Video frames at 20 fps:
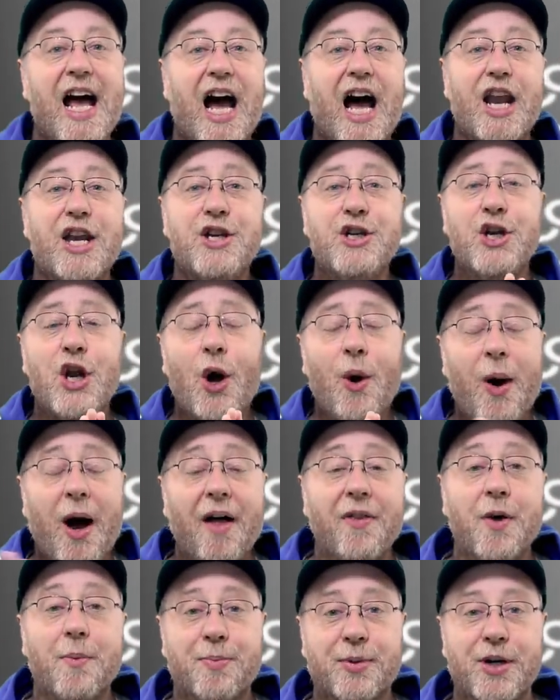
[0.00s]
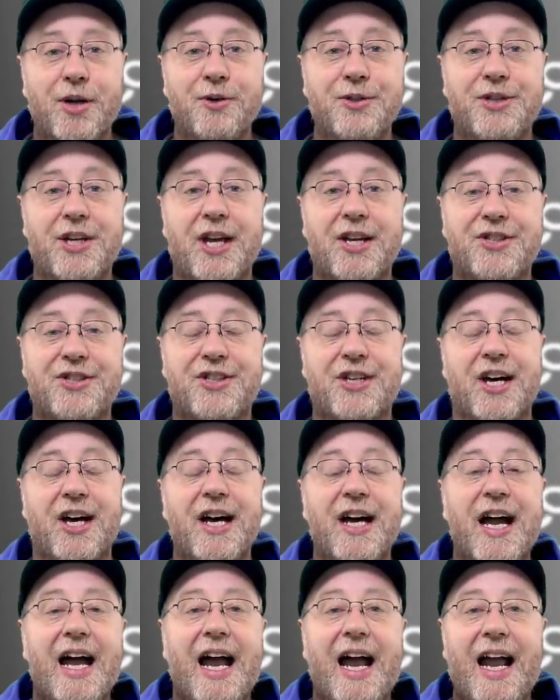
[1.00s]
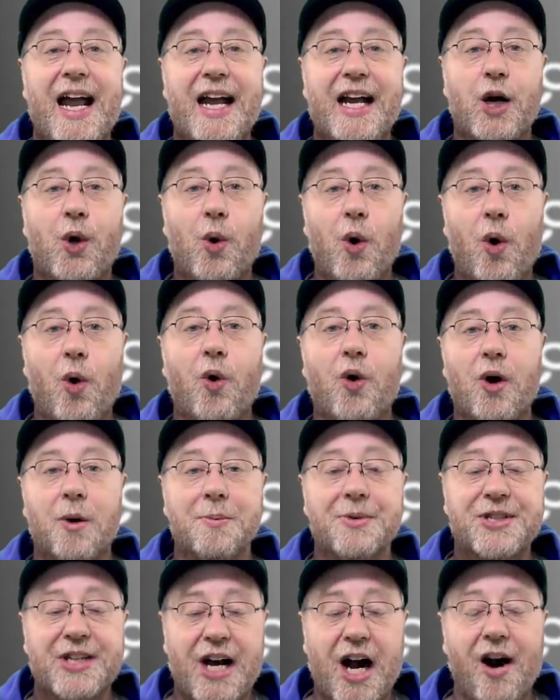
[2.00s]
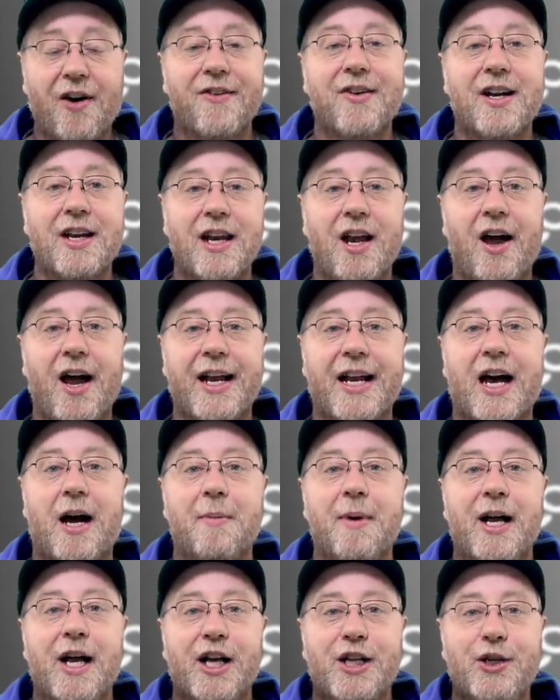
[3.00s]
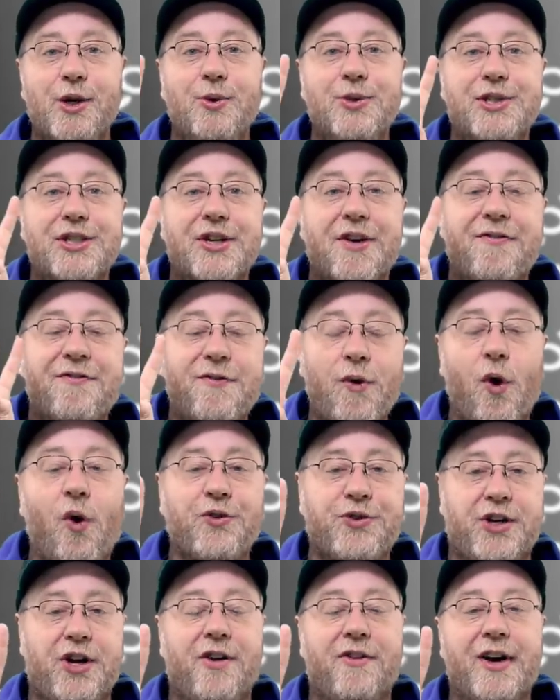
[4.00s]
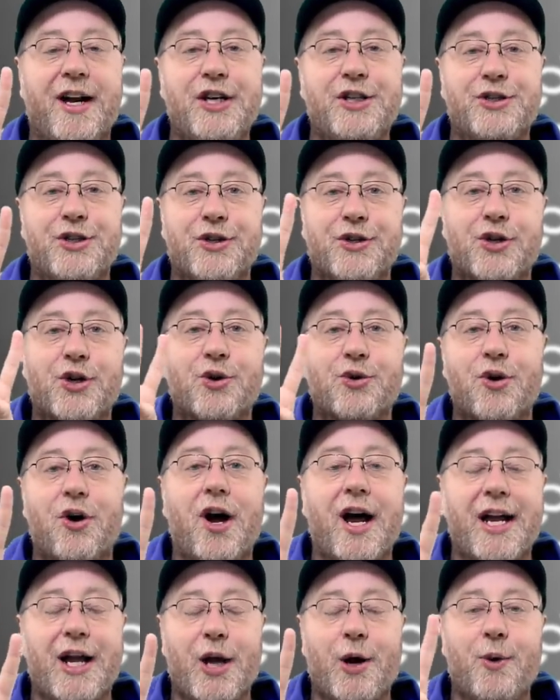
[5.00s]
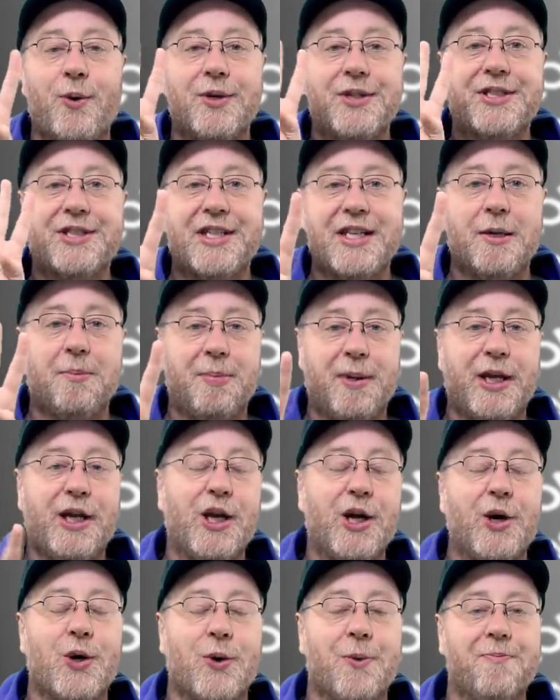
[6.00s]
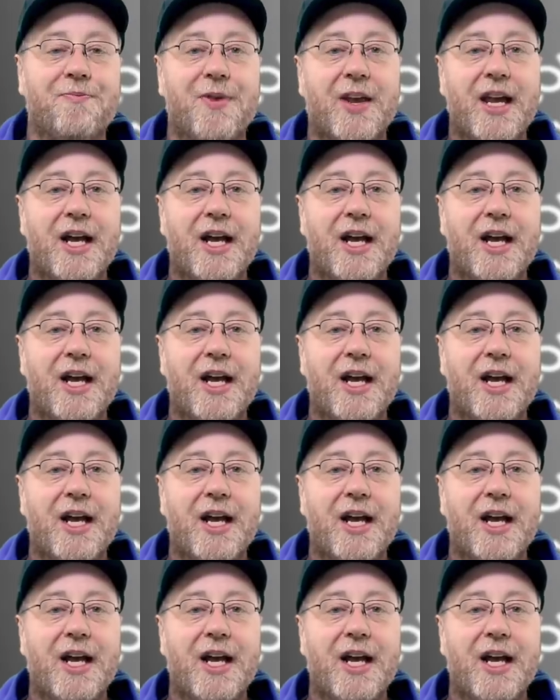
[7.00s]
and no other processor in Qualcomm's current lineup uses a fourth generation Cryo C P U.